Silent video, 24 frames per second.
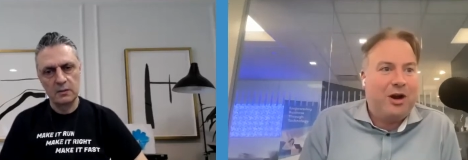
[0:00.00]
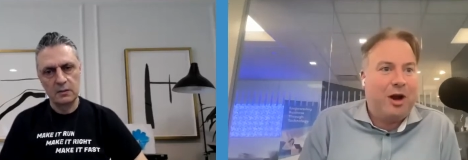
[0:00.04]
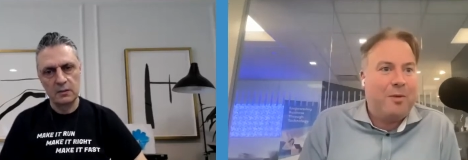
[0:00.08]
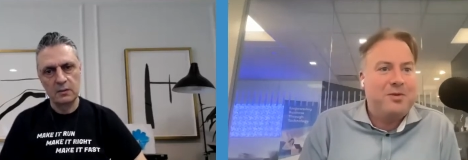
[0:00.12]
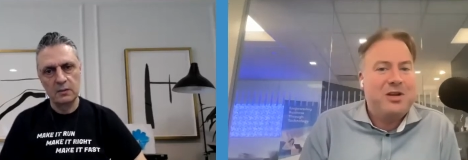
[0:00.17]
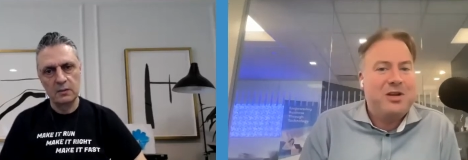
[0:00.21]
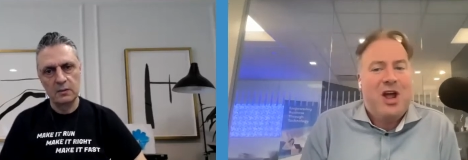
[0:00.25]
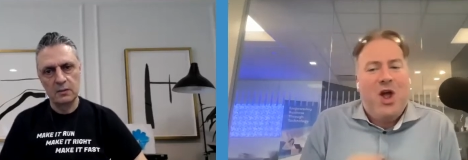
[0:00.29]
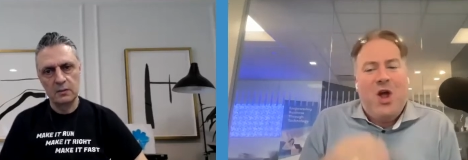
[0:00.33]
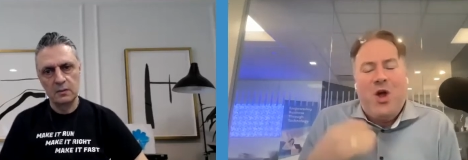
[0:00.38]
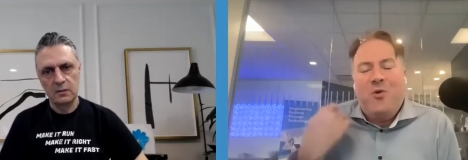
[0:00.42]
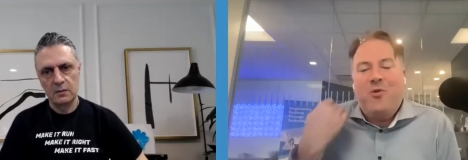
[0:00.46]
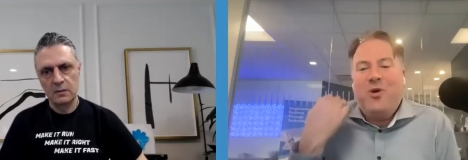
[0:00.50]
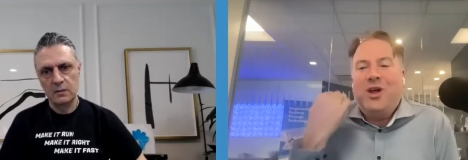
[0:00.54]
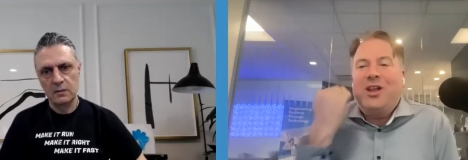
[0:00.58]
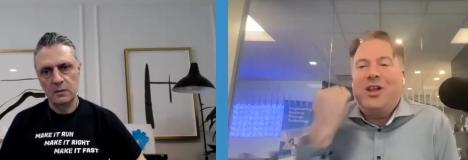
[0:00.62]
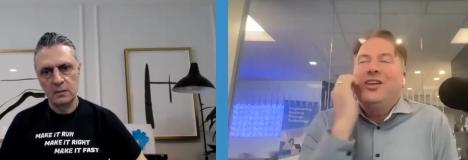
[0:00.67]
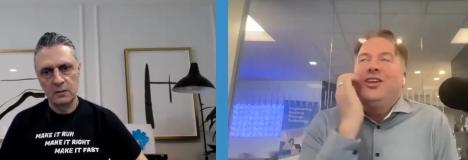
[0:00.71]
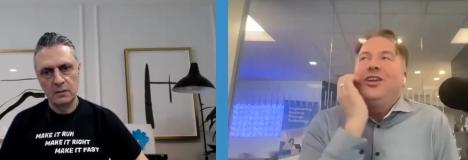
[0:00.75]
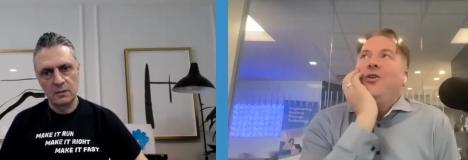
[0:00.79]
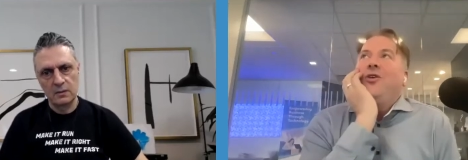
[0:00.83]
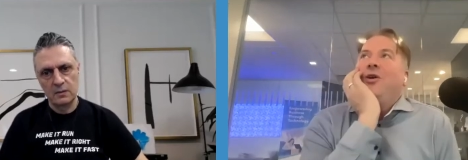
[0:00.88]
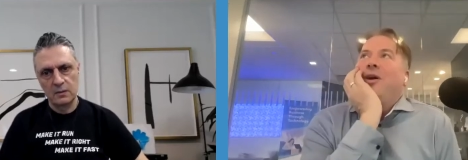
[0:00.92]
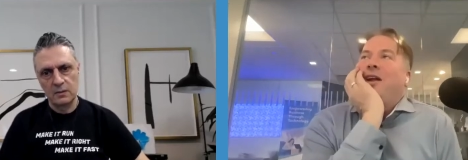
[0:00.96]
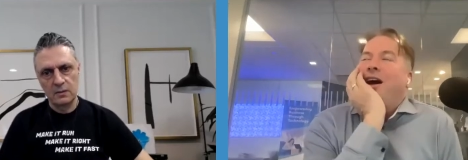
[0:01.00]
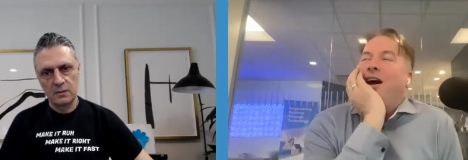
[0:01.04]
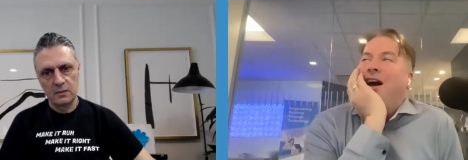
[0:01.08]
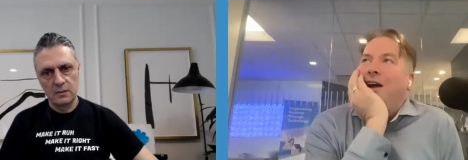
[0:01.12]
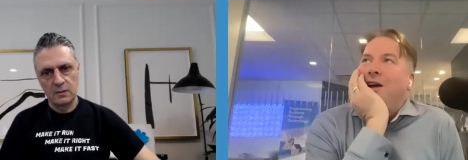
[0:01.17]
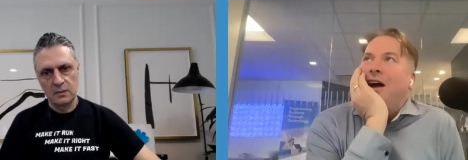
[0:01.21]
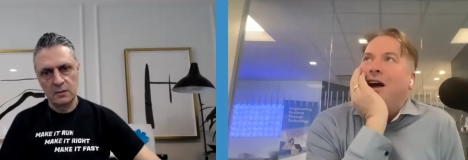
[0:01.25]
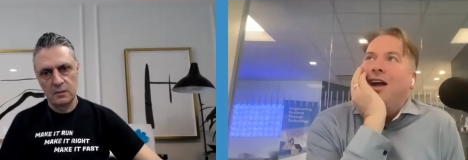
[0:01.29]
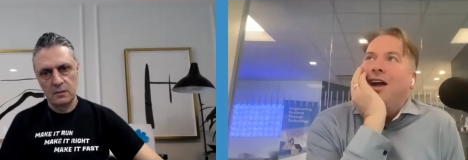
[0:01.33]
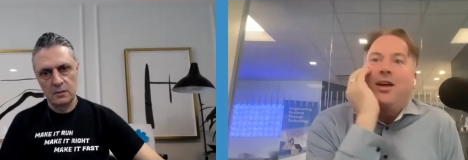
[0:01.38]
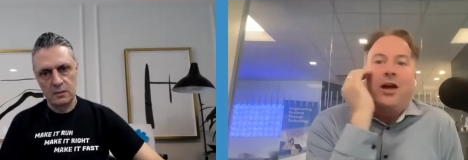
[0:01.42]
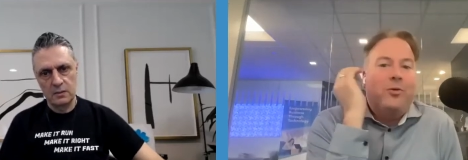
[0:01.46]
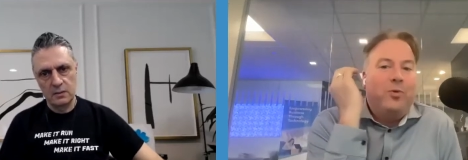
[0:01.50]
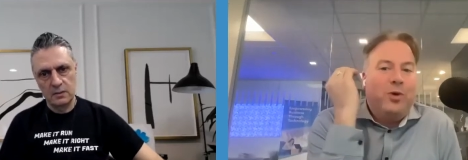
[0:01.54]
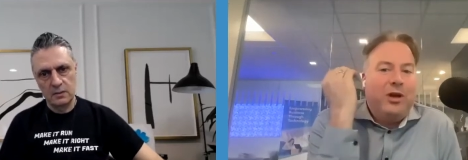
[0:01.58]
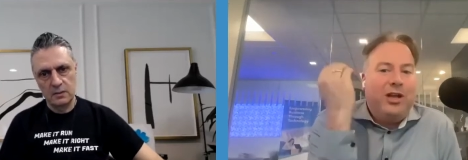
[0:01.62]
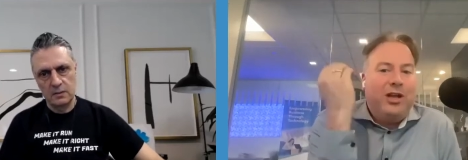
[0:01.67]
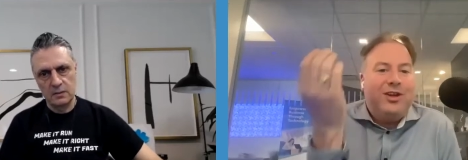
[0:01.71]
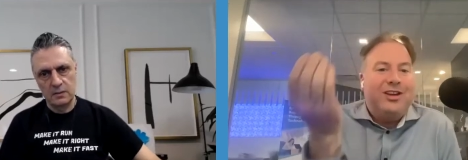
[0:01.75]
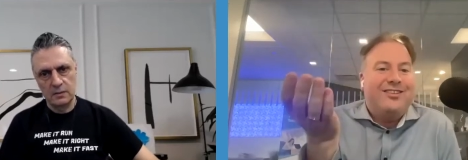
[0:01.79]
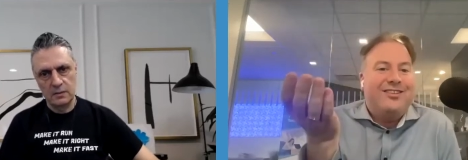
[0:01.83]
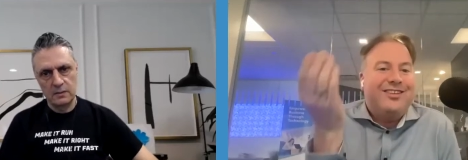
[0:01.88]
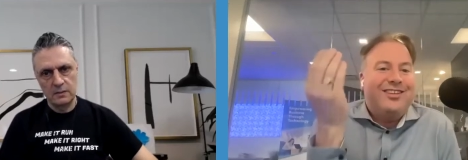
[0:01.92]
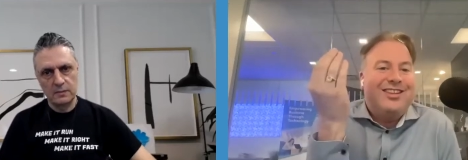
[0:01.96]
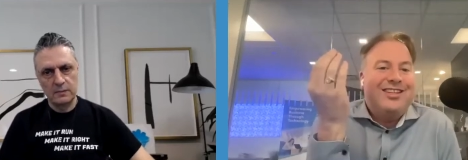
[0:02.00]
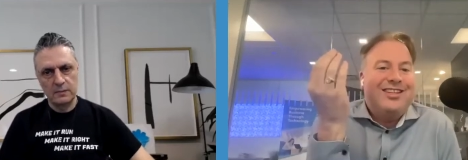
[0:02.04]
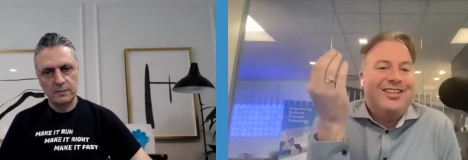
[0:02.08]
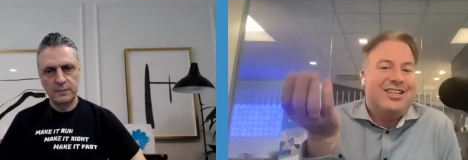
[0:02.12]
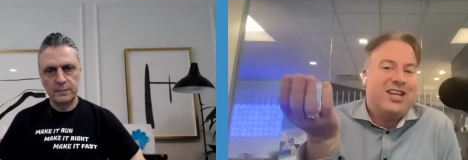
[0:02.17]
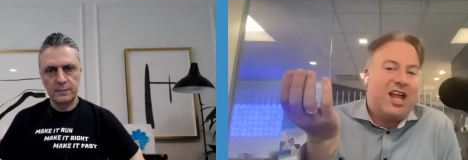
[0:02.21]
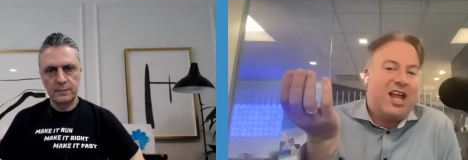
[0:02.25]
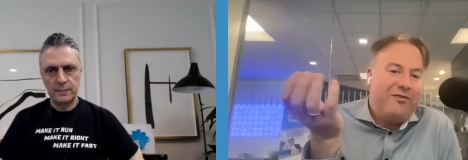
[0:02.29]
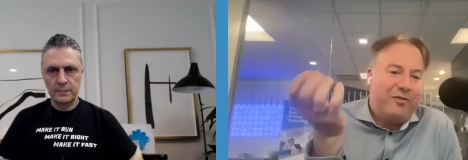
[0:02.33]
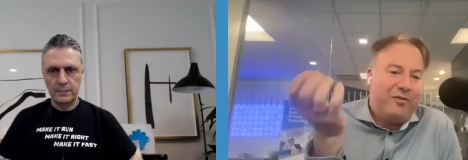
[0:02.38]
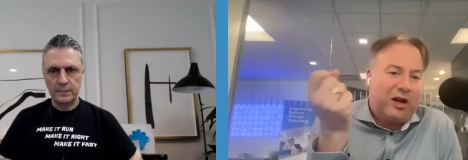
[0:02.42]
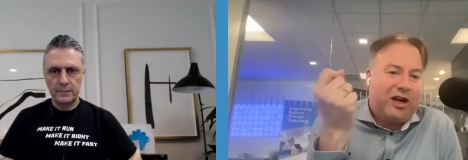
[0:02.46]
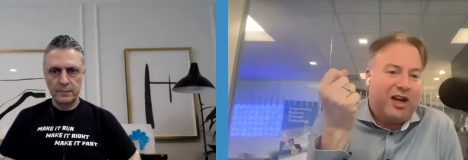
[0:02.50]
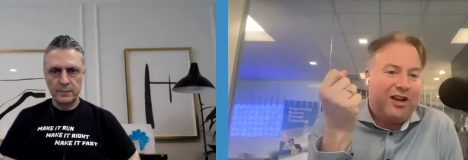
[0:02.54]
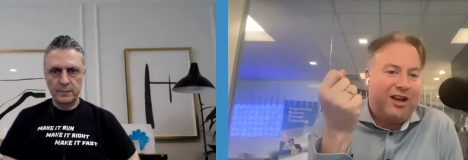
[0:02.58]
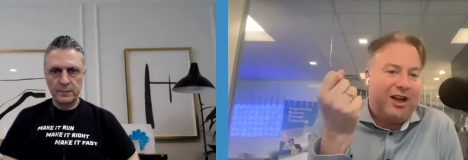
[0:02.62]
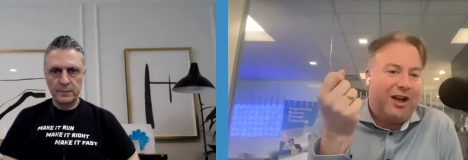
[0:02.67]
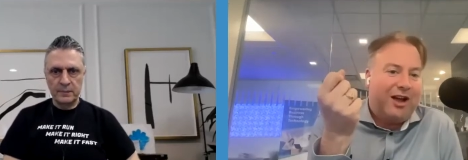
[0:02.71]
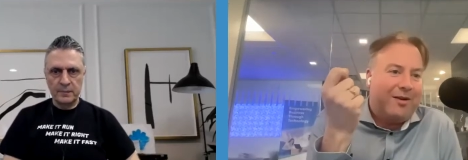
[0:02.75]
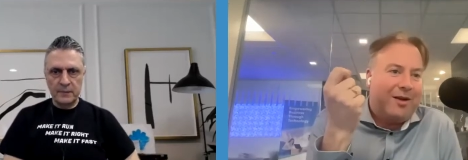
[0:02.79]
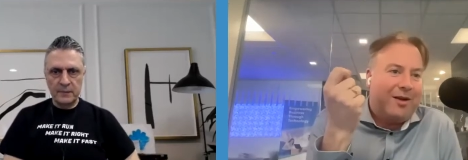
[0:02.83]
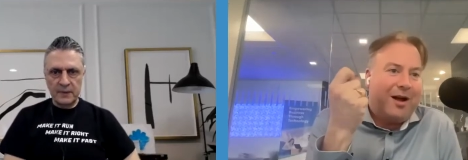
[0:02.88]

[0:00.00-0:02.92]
Speaker 1: Op- well, you know I I really this is kind of a,